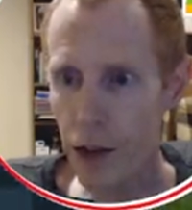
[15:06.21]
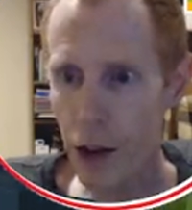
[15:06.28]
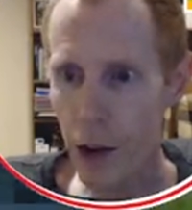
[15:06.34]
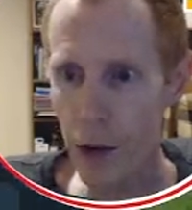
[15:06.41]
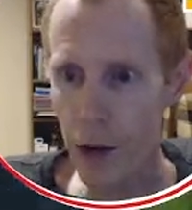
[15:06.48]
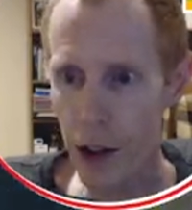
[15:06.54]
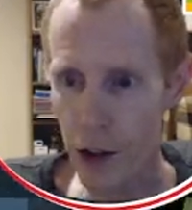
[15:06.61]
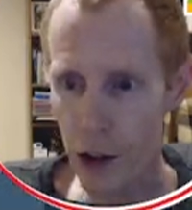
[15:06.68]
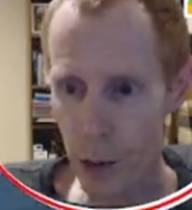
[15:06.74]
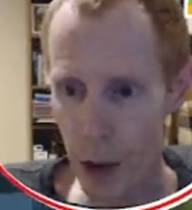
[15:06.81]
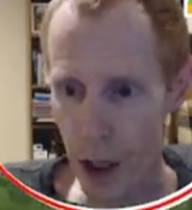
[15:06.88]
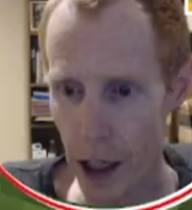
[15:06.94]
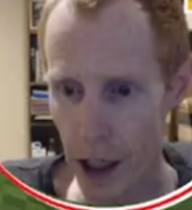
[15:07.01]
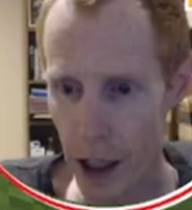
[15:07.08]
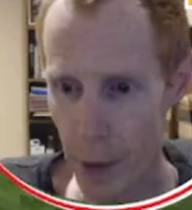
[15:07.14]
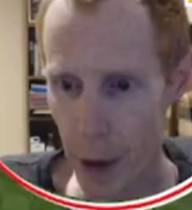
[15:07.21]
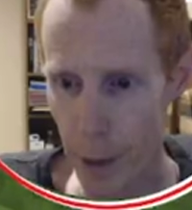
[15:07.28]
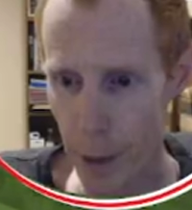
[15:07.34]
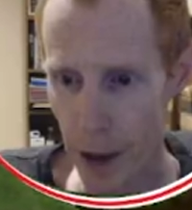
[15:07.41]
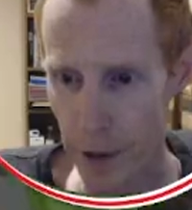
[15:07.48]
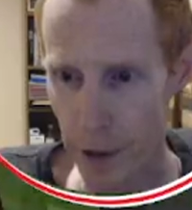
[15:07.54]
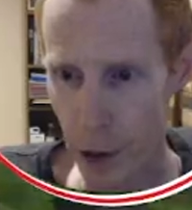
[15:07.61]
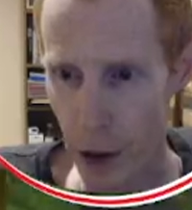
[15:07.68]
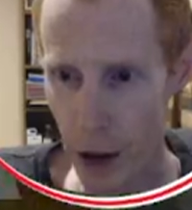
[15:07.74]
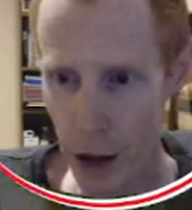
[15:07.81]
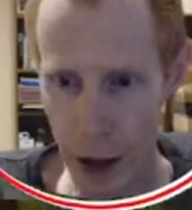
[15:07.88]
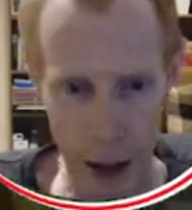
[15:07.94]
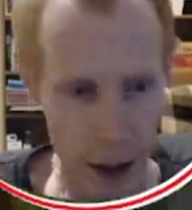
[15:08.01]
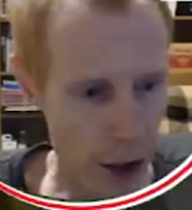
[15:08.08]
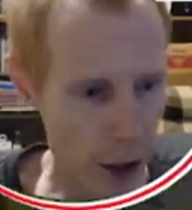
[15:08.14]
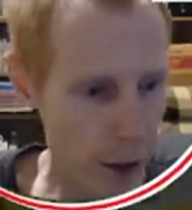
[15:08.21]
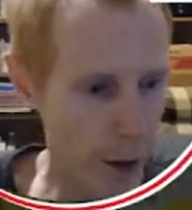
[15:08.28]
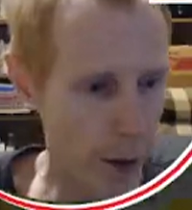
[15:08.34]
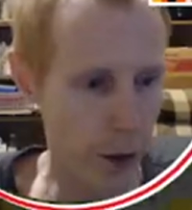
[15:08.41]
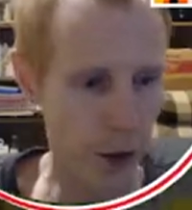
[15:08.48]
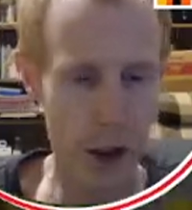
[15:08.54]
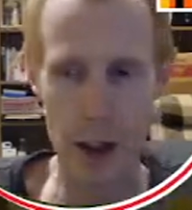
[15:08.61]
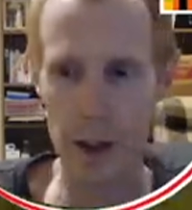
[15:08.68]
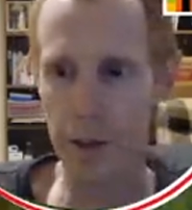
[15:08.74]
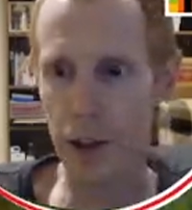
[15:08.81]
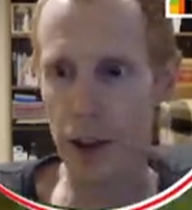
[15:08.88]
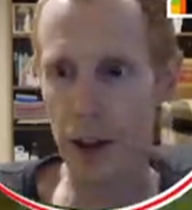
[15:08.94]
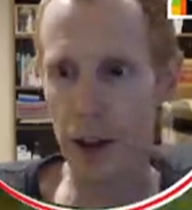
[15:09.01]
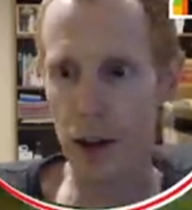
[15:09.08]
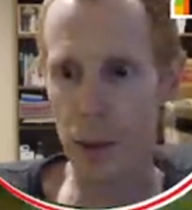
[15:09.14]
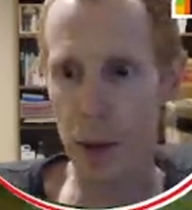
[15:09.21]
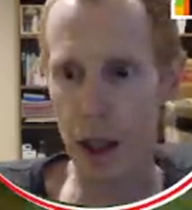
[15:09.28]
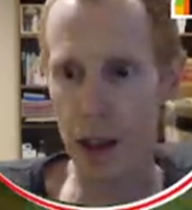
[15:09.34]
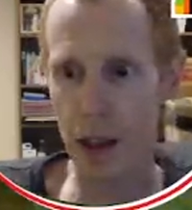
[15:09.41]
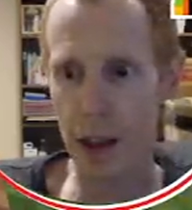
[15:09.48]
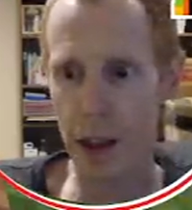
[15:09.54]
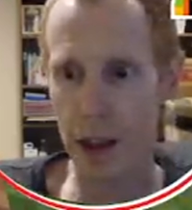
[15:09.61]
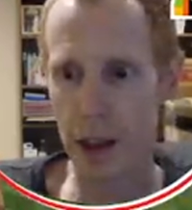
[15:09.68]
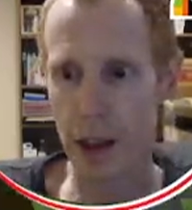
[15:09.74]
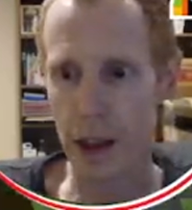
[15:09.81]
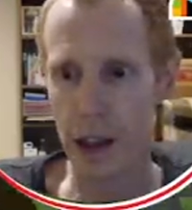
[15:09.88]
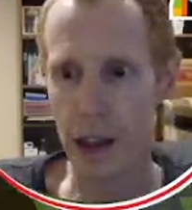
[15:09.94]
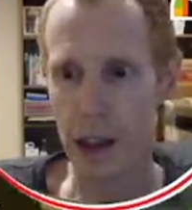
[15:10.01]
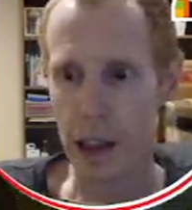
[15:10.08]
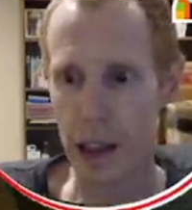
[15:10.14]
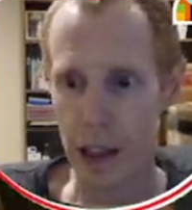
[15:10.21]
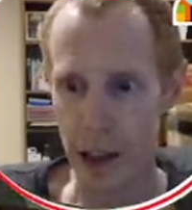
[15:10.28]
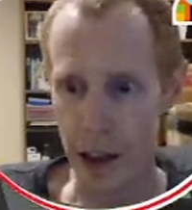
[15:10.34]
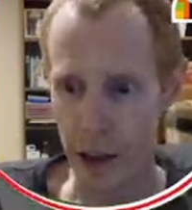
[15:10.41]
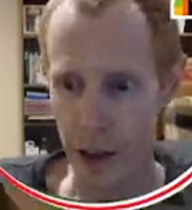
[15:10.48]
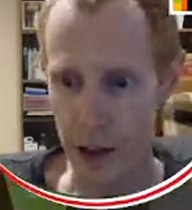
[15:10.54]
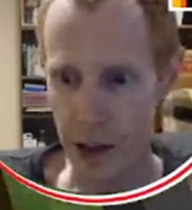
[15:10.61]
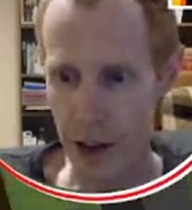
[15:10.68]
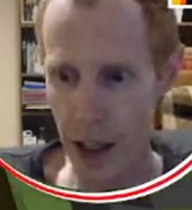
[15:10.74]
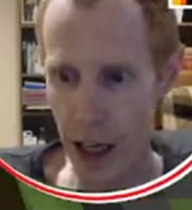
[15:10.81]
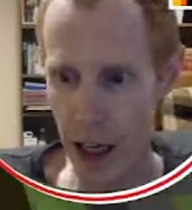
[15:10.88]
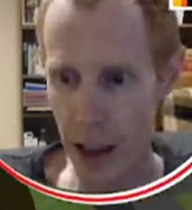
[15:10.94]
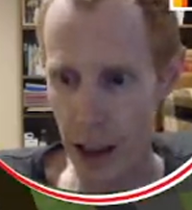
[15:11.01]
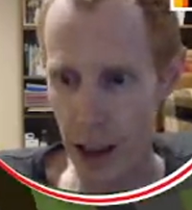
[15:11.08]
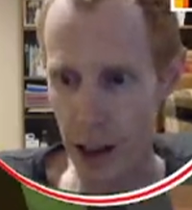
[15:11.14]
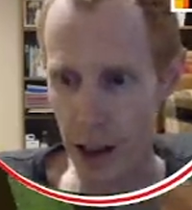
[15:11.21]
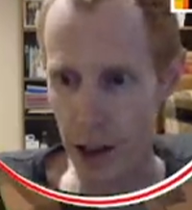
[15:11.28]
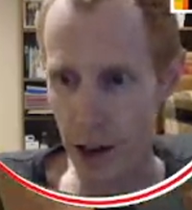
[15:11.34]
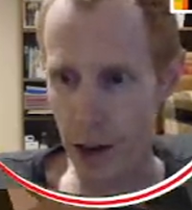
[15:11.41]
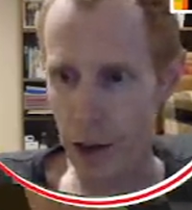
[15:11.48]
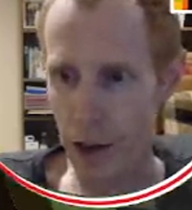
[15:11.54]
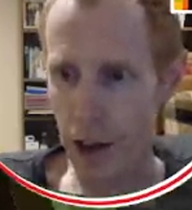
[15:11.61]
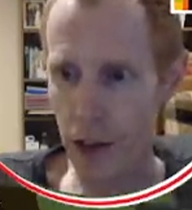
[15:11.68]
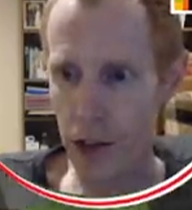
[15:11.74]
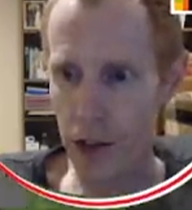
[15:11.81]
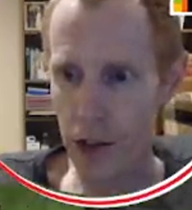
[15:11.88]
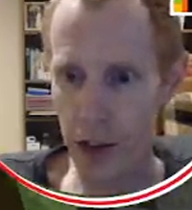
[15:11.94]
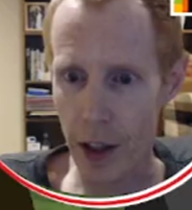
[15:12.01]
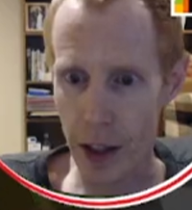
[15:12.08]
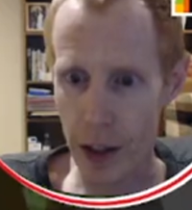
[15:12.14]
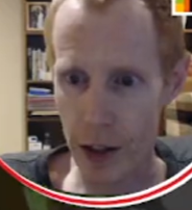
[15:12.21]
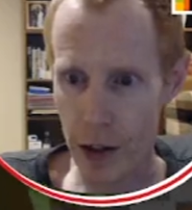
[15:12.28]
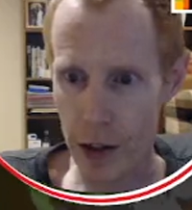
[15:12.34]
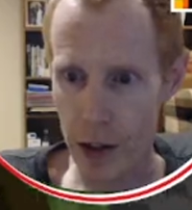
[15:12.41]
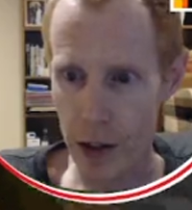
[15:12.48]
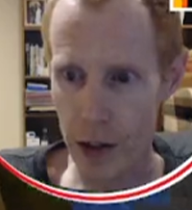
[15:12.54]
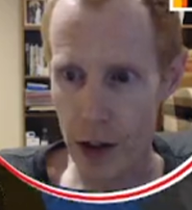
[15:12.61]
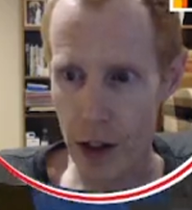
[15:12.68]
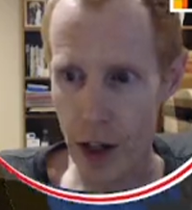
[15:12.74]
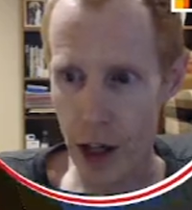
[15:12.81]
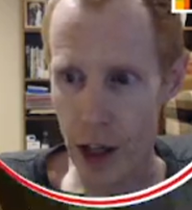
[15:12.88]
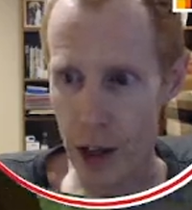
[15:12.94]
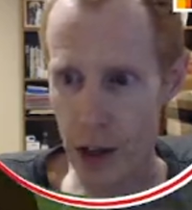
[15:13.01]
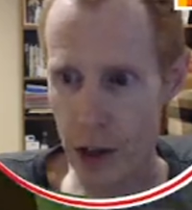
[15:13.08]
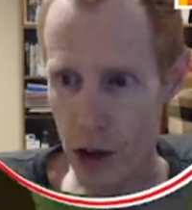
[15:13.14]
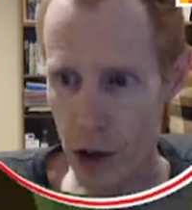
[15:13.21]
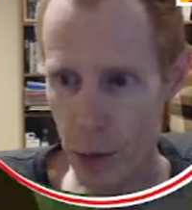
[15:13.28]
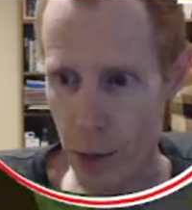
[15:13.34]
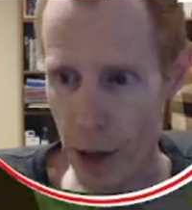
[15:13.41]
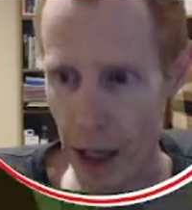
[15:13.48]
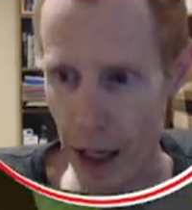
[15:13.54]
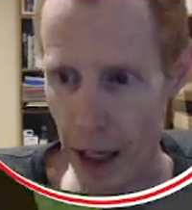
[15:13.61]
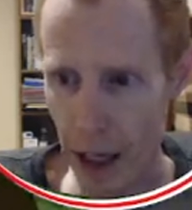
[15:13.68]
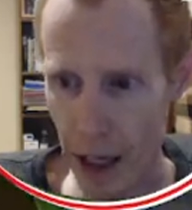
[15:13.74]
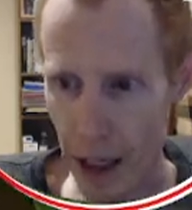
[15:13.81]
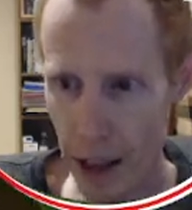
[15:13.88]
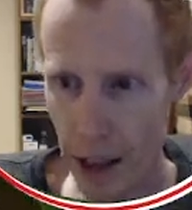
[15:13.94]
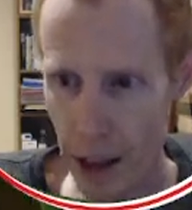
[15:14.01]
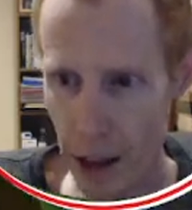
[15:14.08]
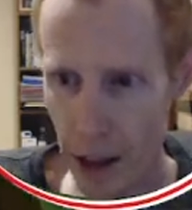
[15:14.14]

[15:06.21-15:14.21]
Oh, this is what I came up here for. I knew I was looking for this big stack here. 36, not too bad.